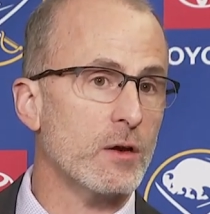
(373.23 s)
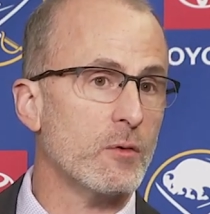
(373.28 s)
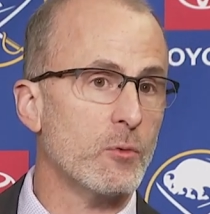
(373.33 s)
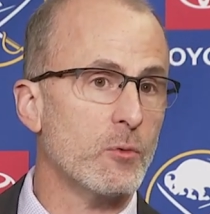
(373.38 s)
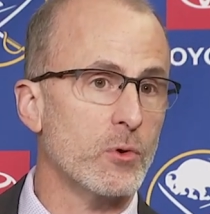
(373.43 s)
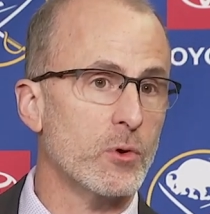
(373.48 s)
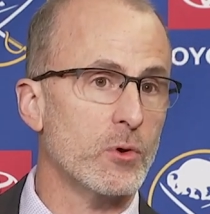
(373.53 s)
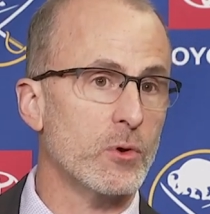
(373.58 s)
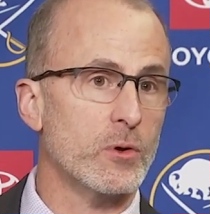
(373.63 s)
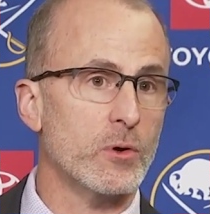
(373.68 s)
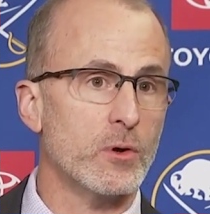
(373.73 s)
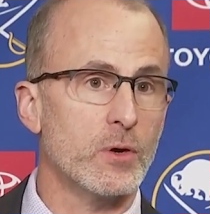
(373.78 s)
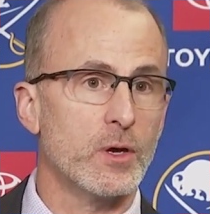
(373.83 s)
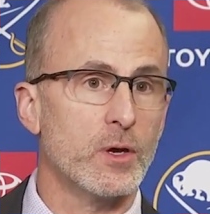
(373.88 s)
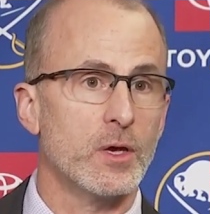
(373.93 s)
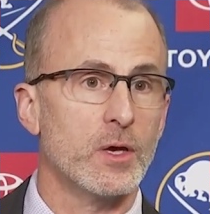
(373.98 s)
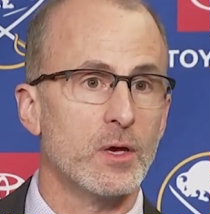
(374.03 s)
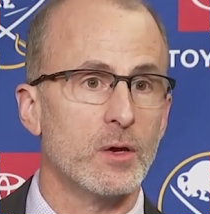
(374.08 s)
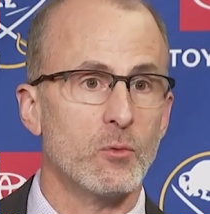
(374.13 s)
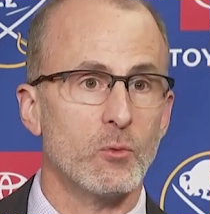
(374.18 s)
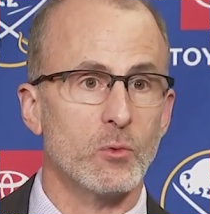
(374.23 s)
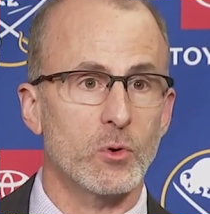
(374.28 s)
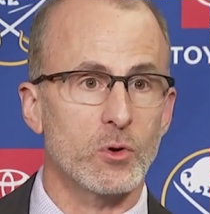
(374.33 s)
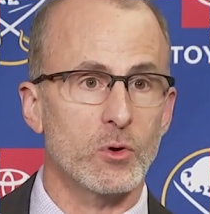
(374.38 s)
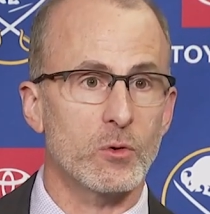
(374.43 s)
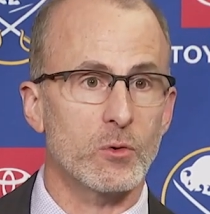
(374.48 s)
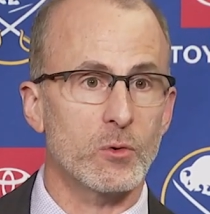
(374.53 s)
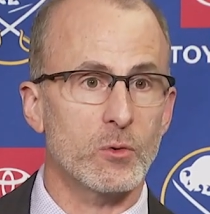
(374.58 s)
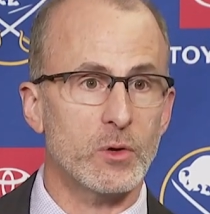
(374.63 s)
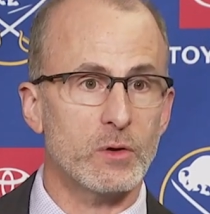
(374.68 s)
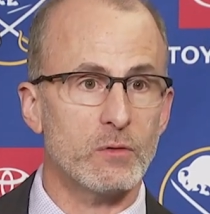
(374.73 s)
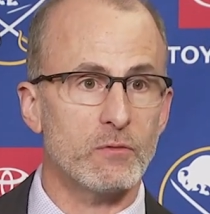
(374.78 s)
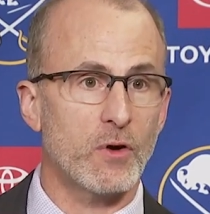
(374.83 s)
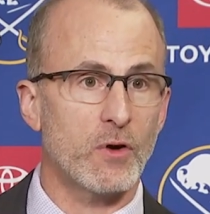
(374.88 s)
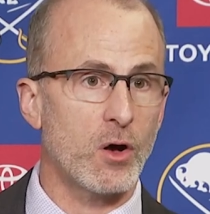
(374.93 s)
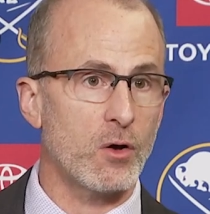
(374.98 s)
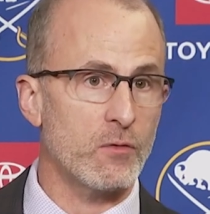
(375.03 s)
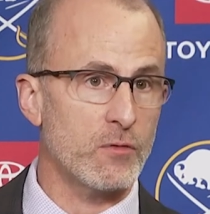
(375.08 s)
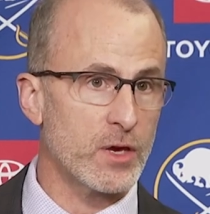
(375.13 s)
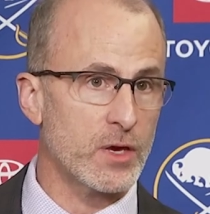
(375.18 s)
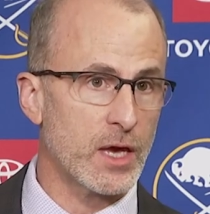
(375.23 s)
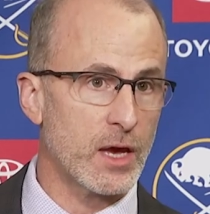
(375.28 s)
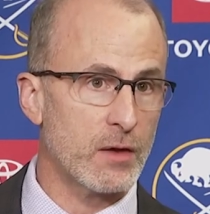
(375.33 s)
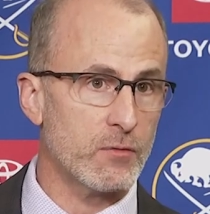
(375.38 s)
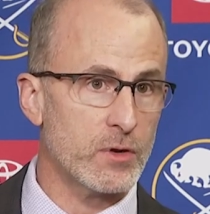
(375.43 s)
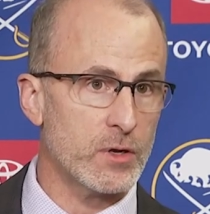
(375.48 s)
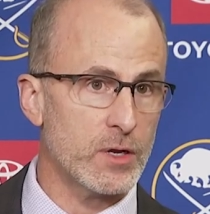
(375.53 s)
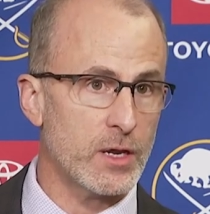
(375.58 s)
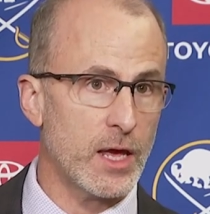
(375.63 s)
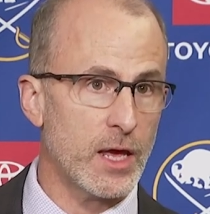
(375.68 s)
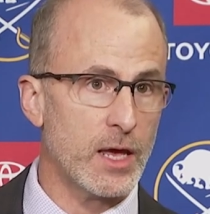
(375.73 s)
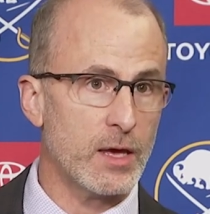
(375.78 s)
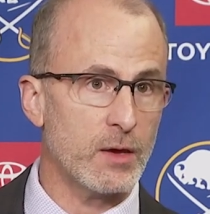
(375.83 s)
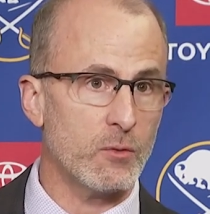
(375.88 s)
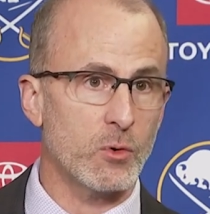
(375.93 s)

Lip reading: We're evolving every day.